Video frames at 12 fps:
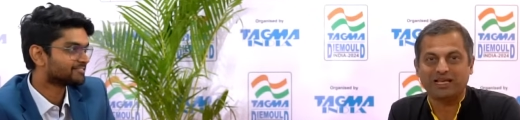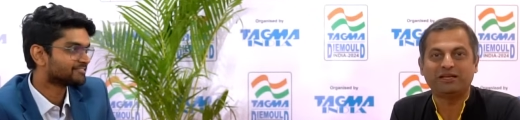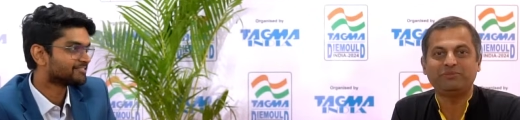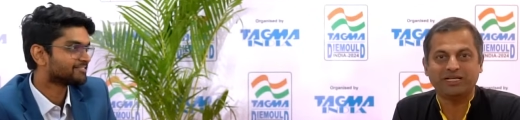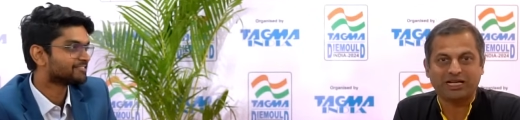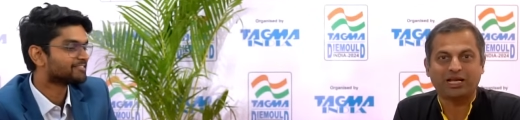Speaker 1: let
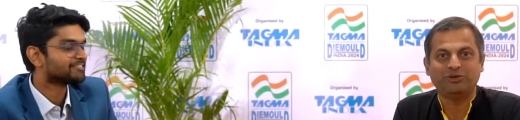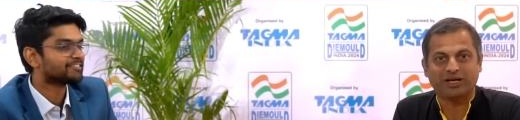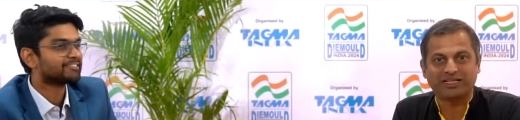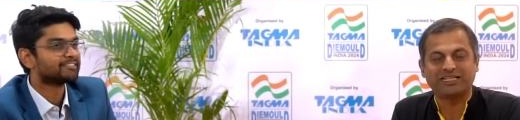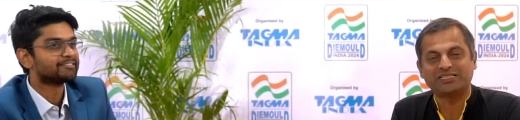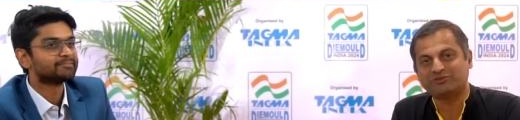me tell you,
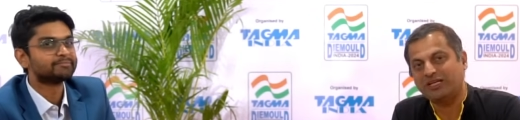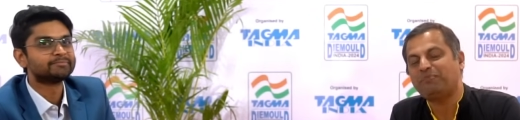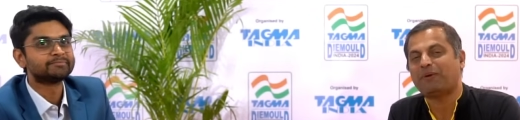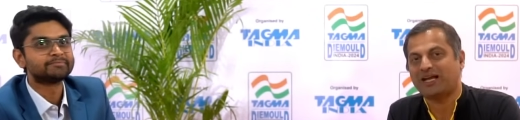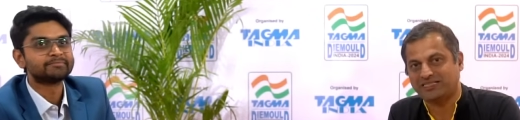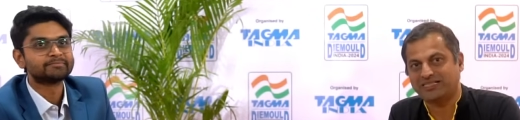and he's very
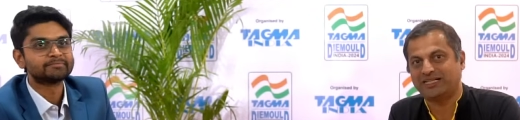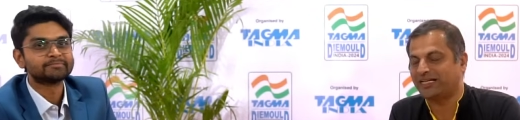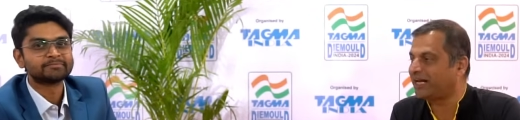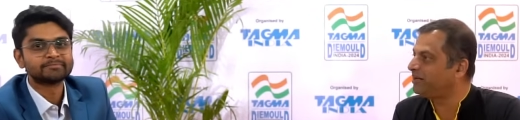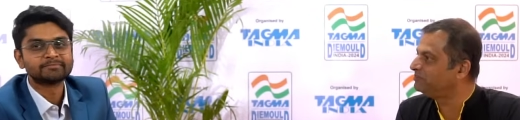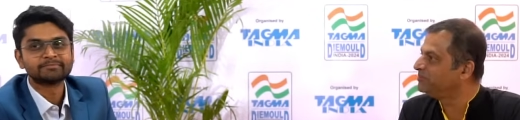passionate.
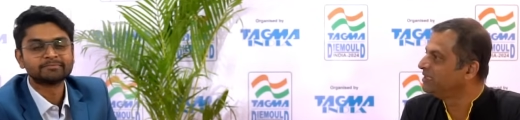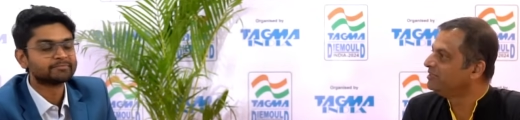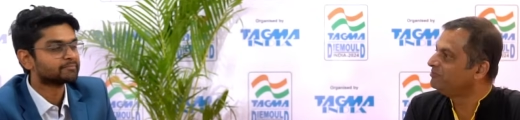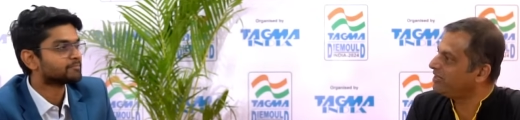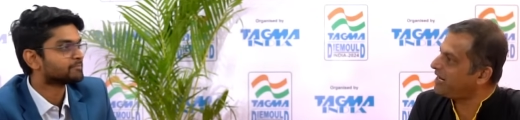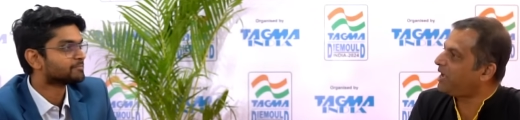And I'm
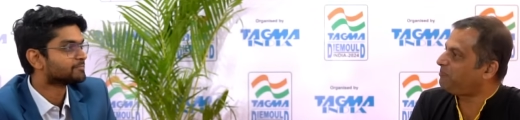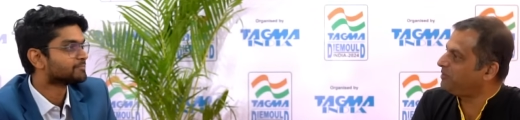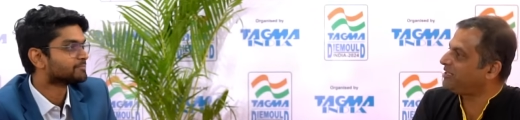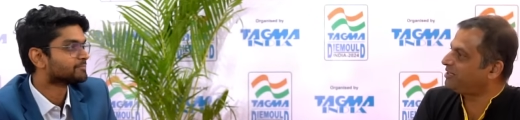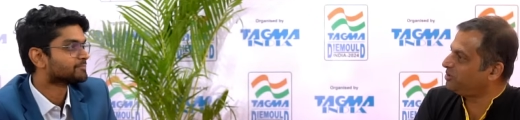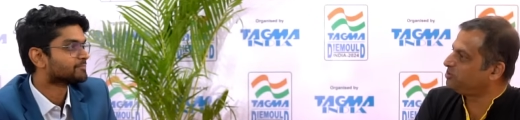very happy
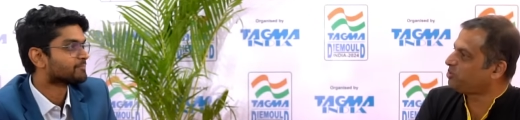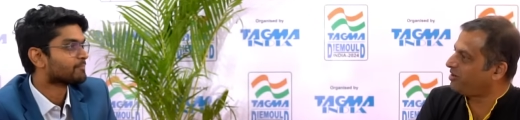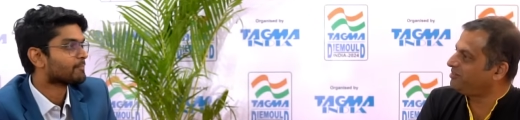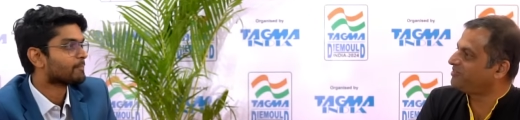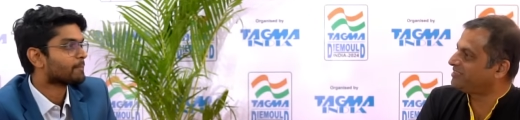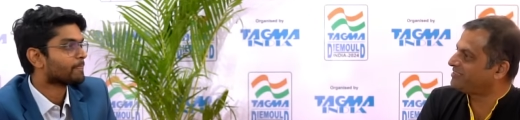that you
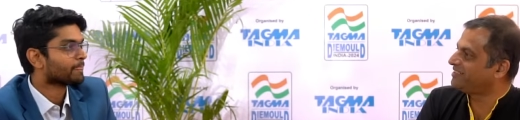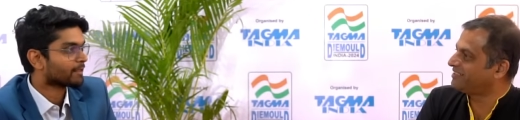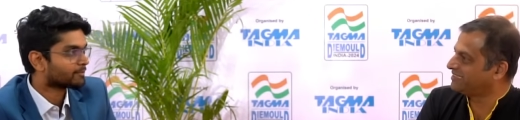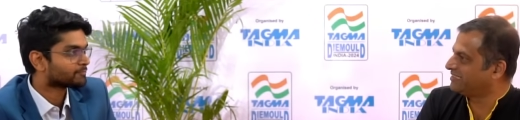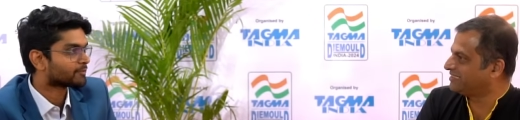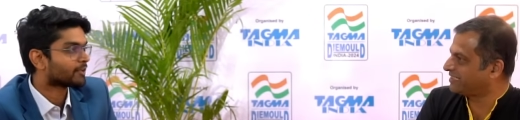joined with us in
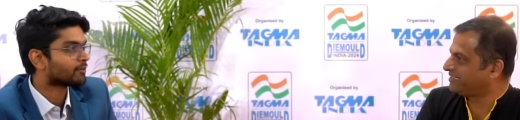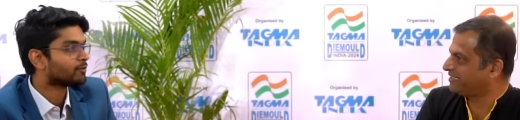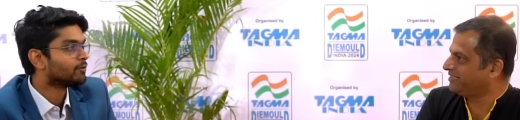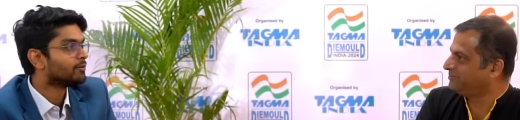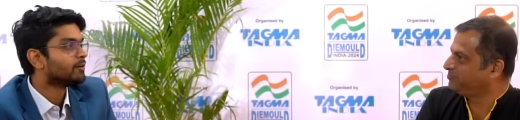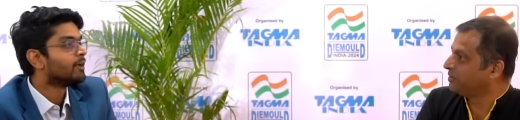this discussion.
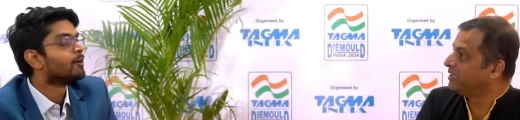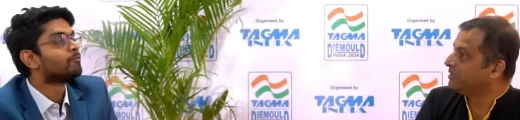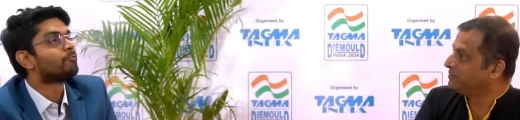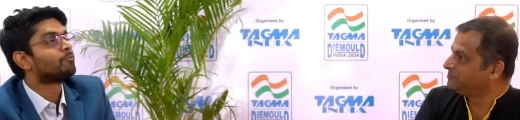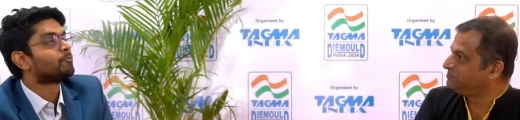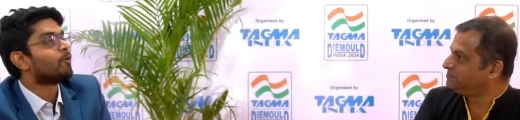
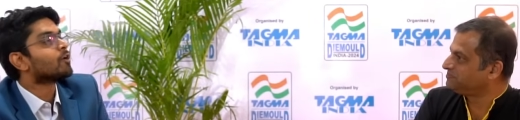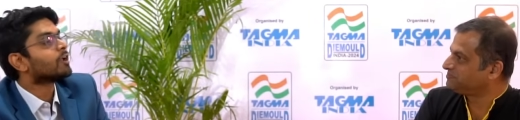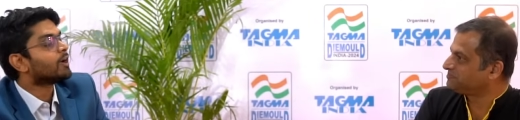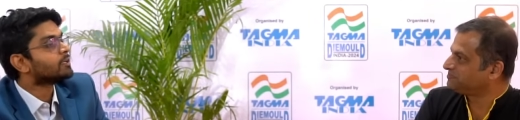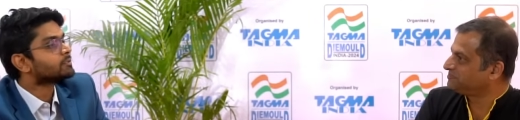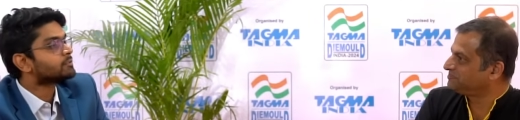
Speaker 2: For
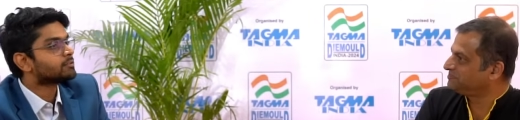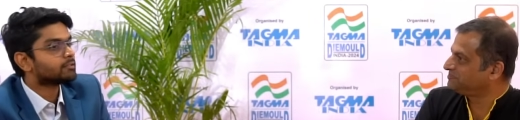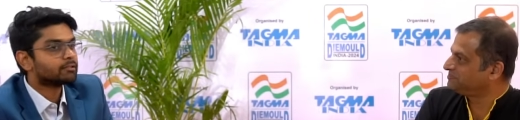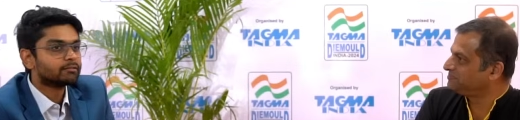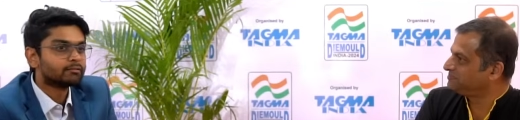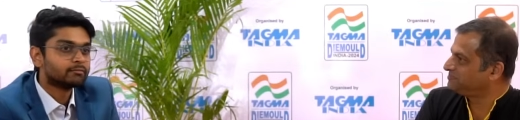us,
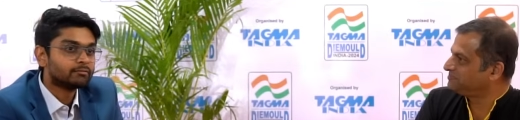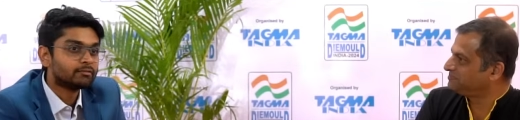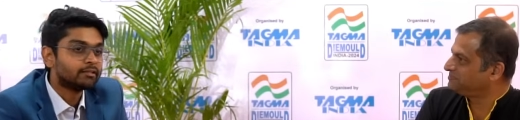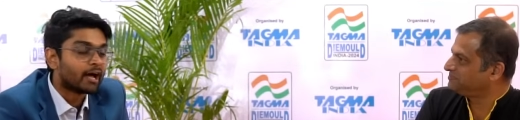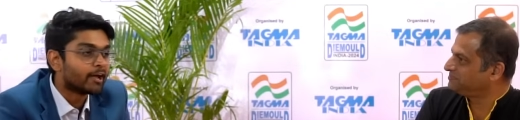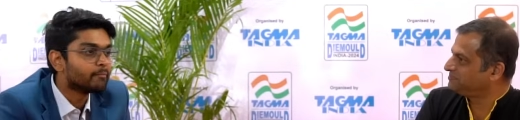
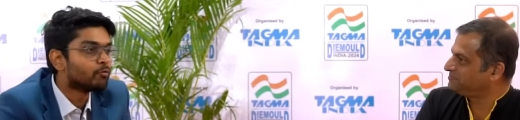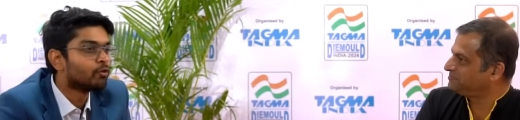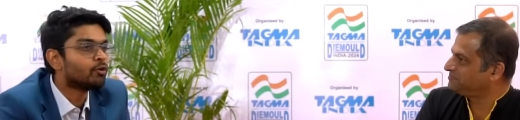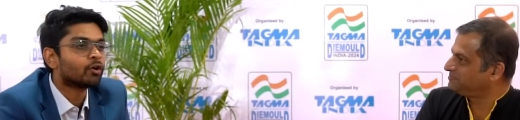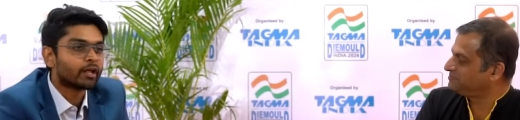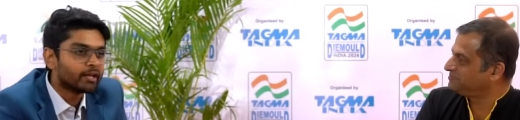Die
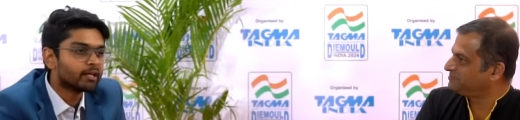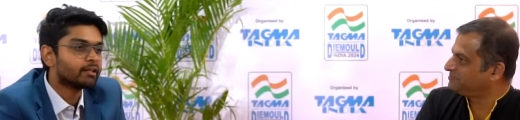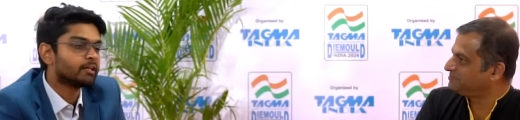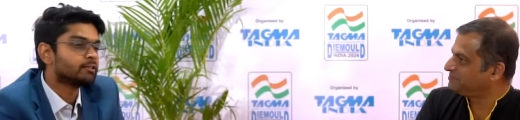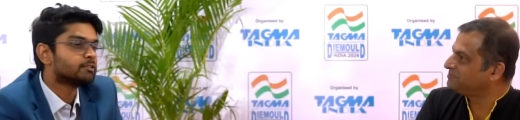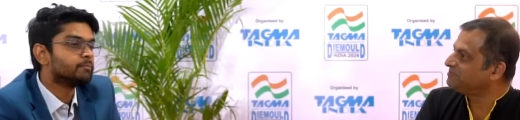Mold or any other
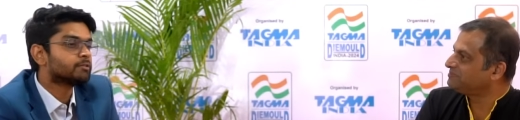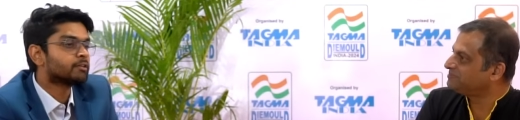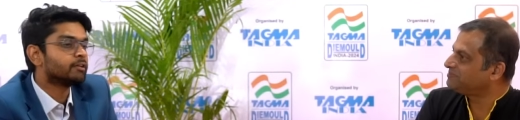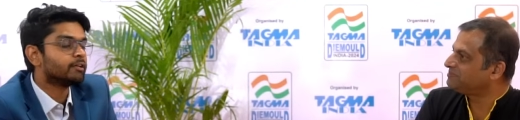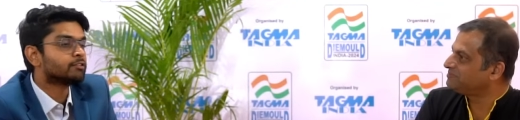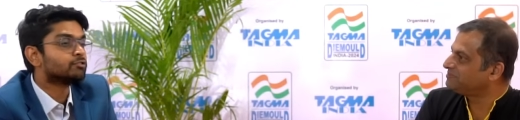
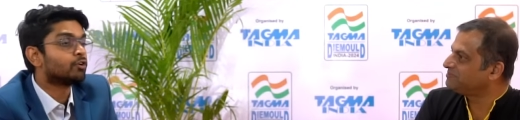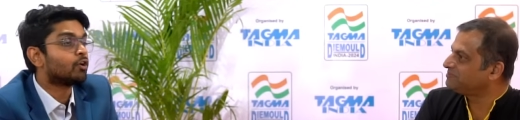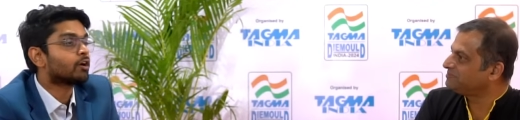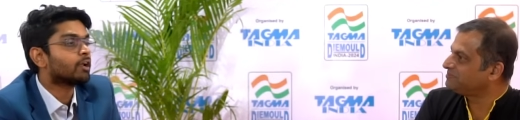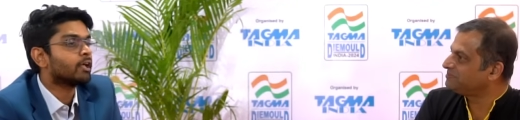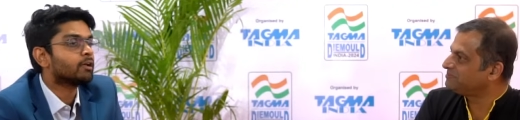exhibition is
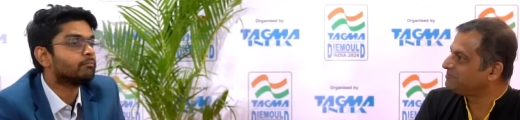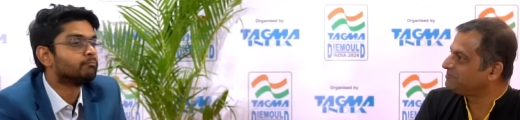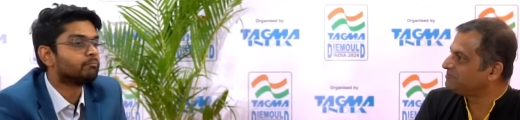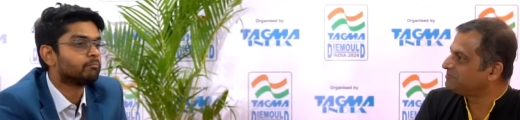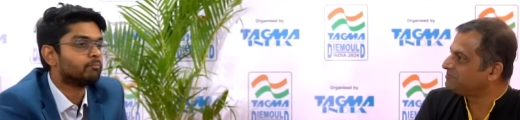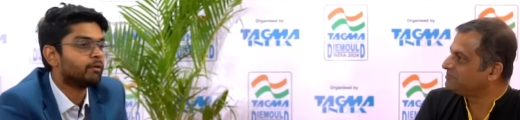not like
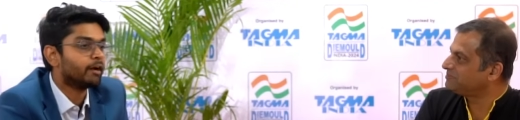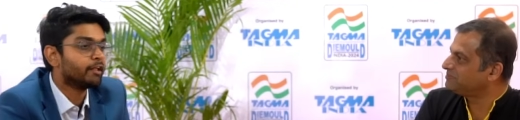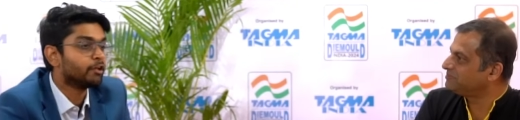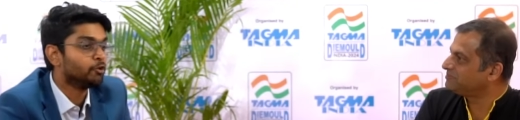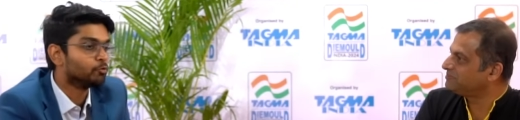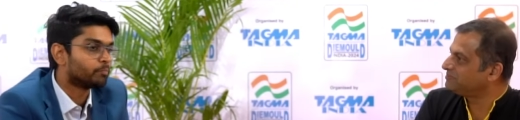
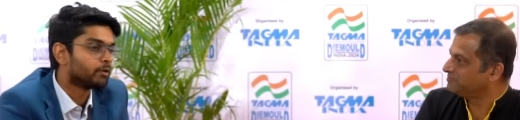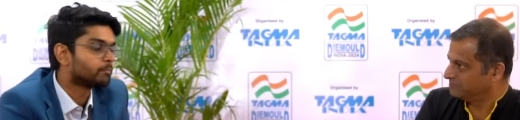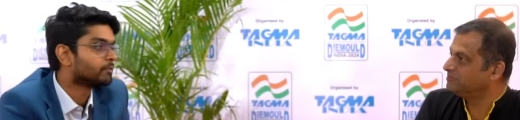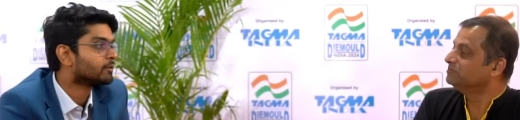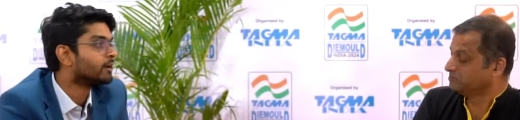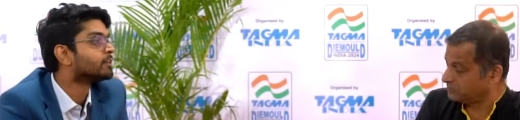getting new
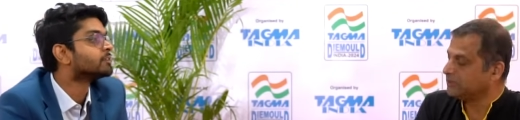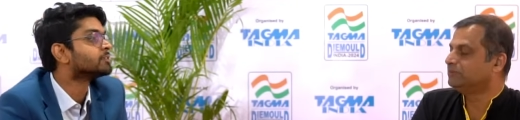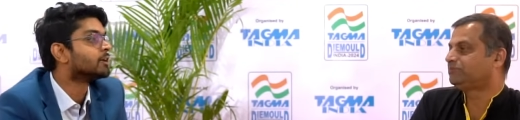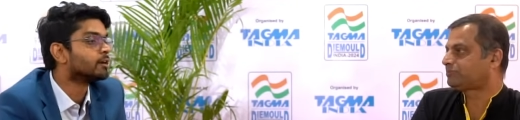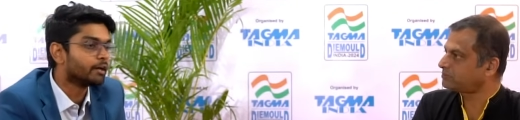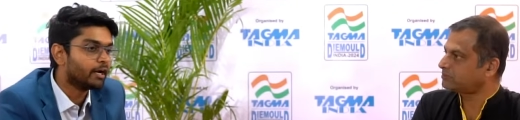people. It is
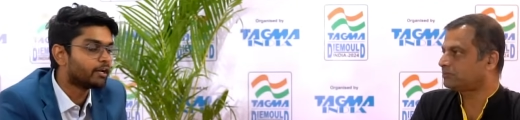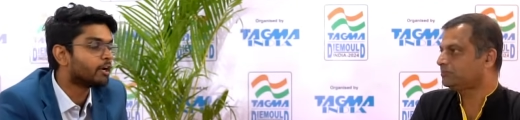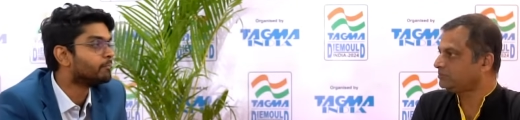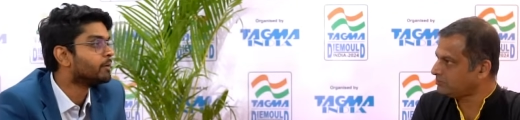a greet and